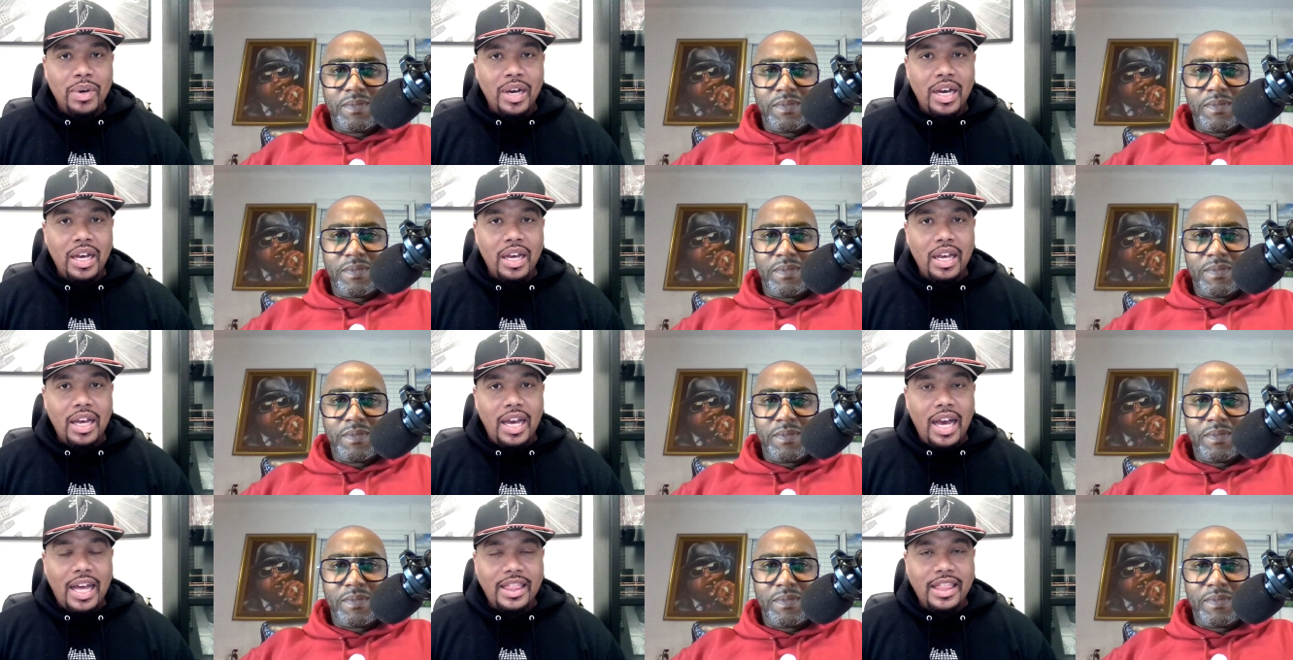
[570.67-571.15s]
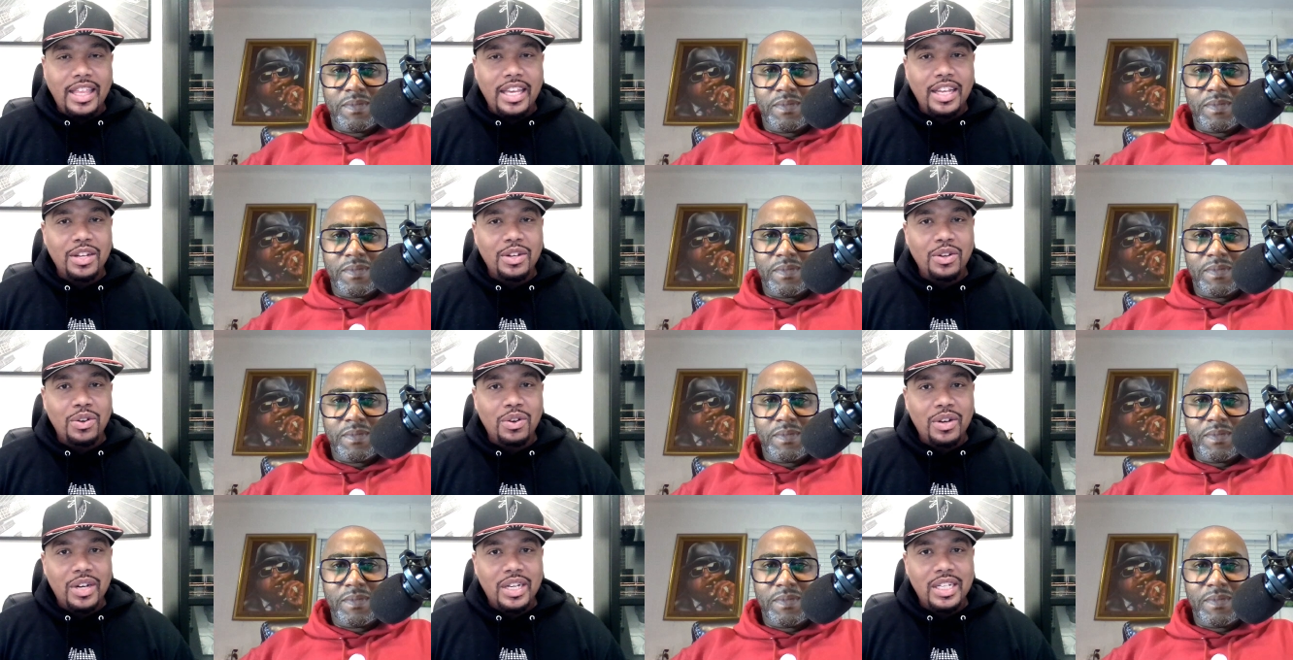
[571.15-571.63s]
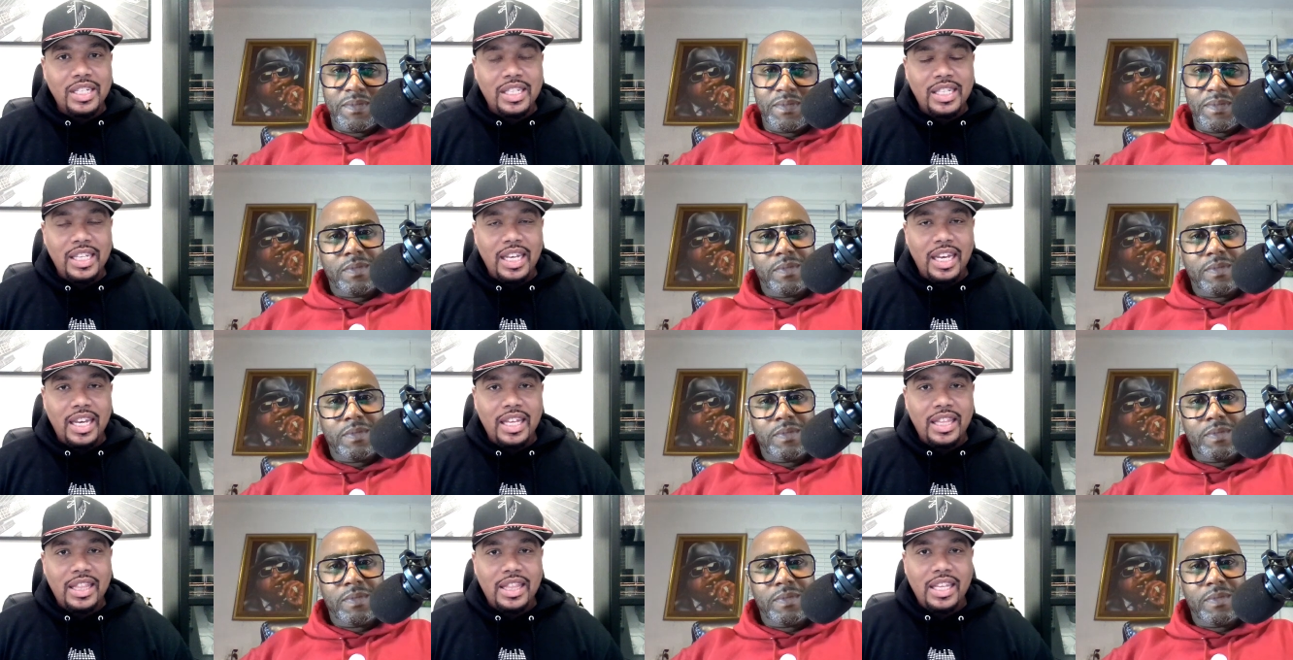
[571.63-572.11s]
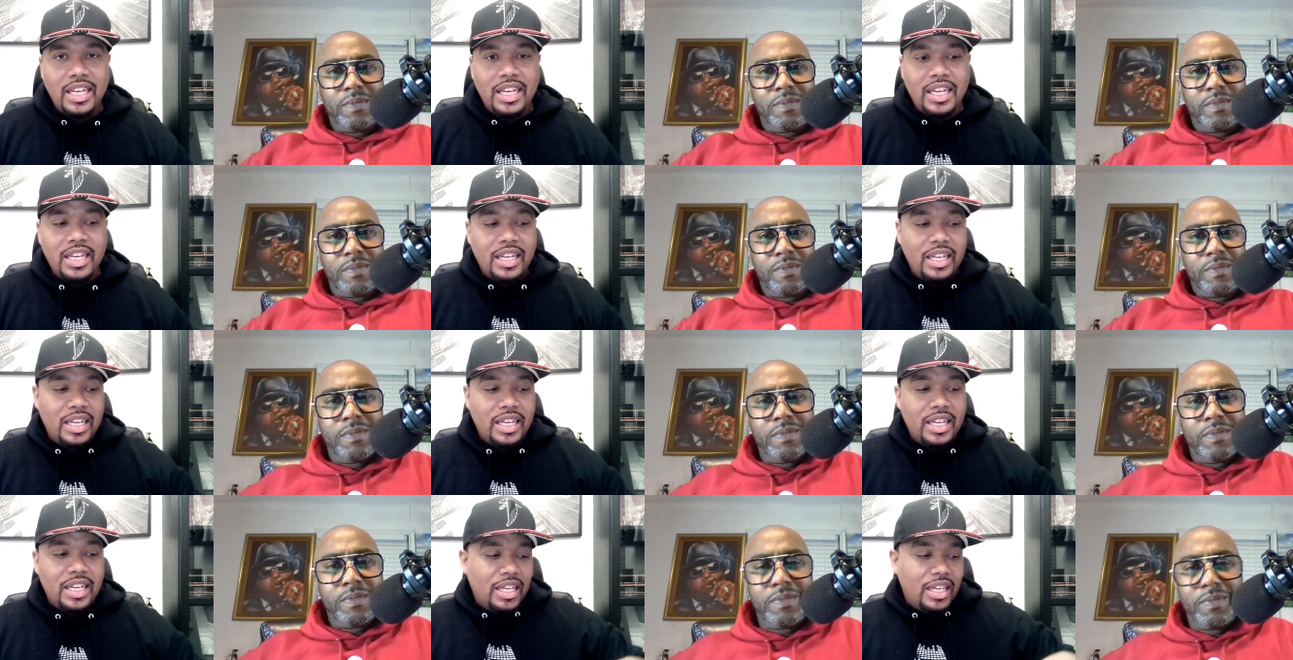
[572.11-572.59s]
Speaker 1: but I think Nori said
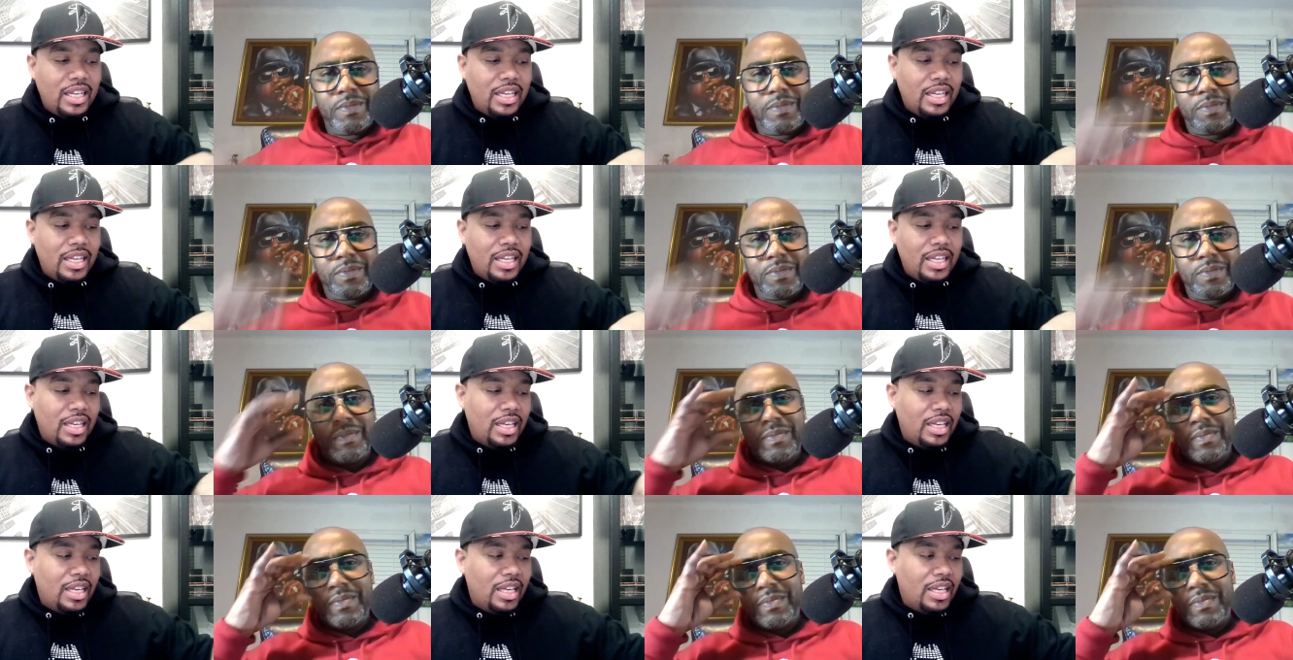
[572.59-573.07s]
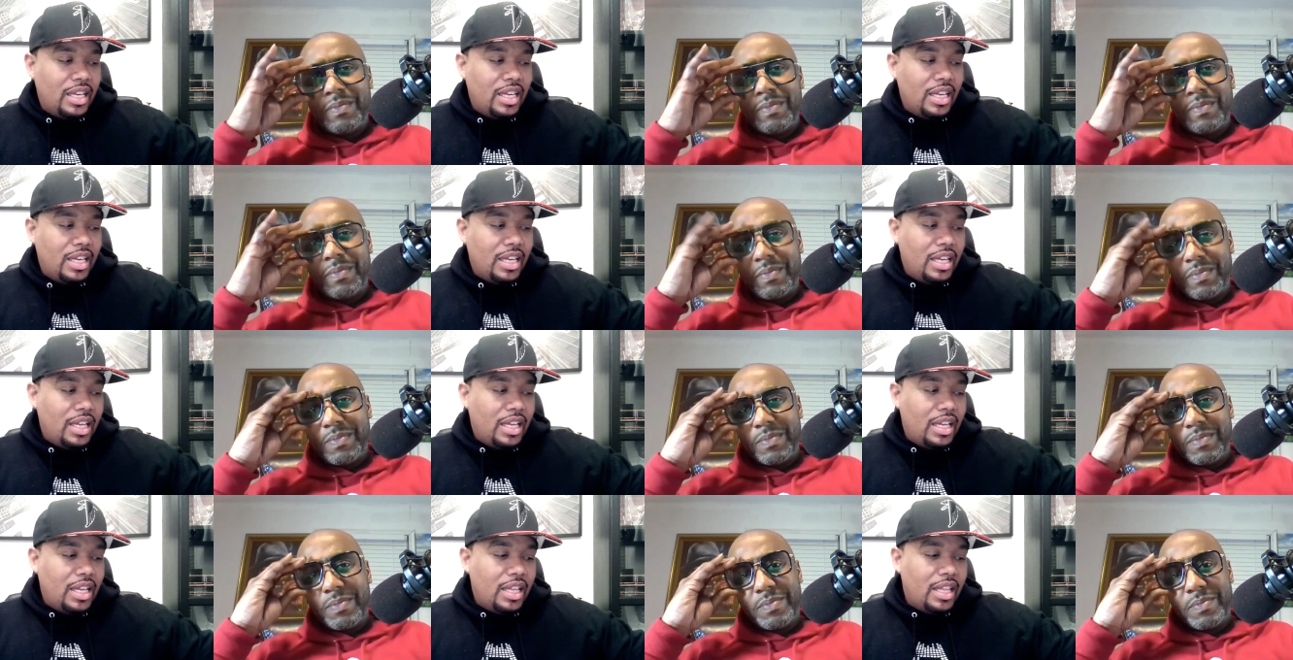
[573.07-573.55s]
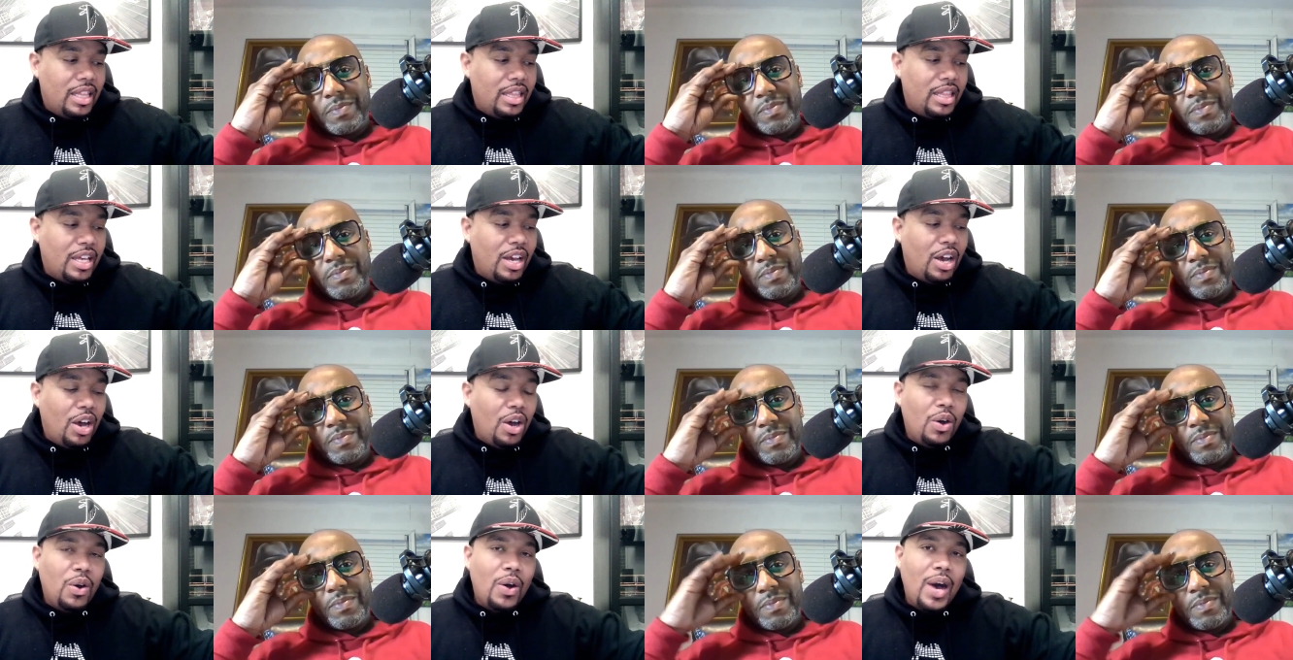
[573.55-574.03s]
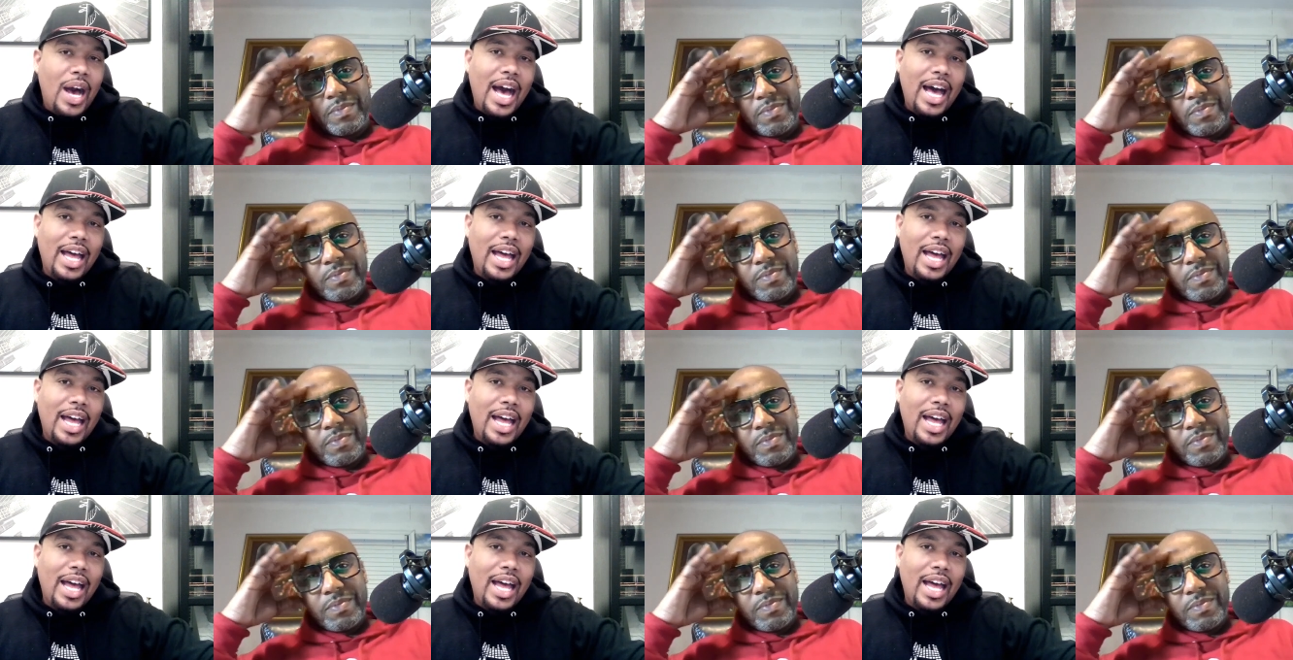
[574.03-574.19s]
that the whole